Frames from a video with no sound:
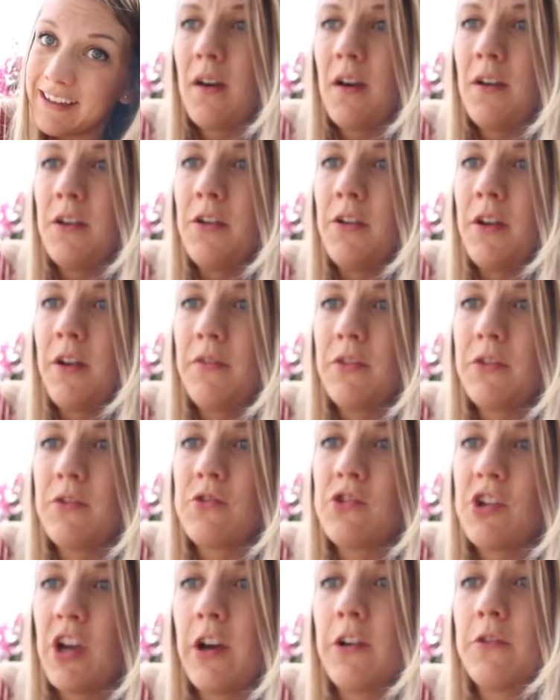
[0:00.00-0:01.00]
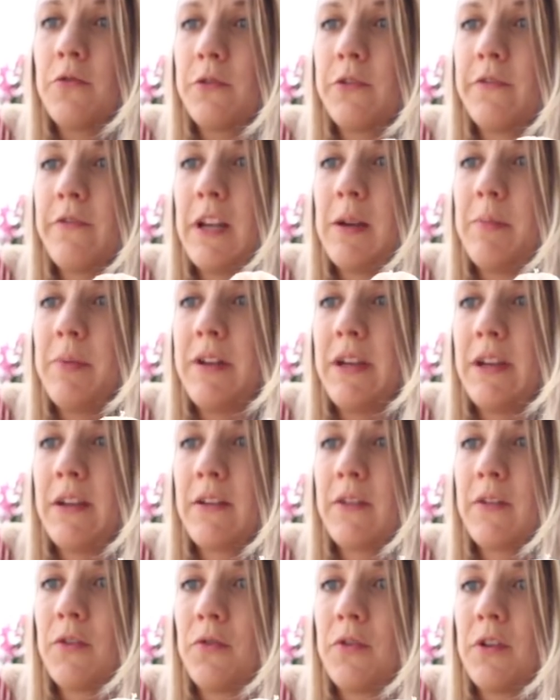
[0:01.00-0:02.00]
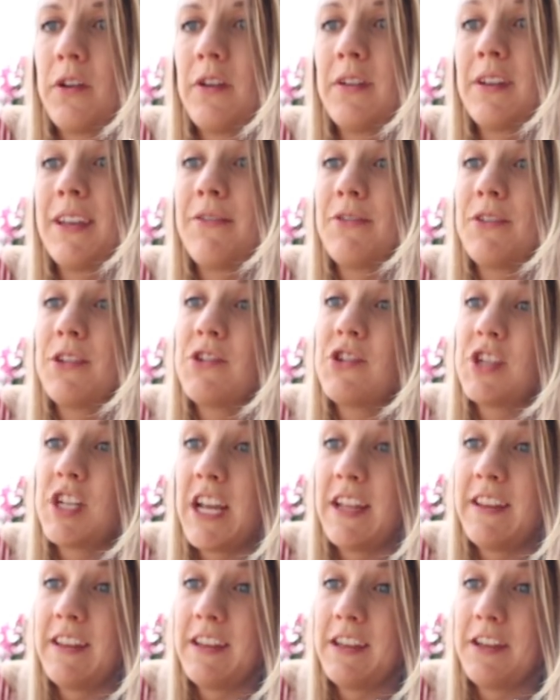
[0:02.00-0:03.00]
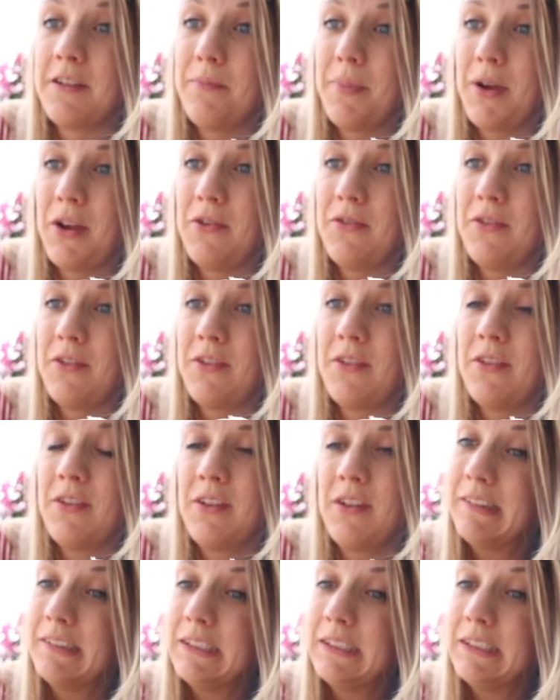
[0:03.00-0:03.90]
Are you nervous your child will develop an eating disorder given the genetic component?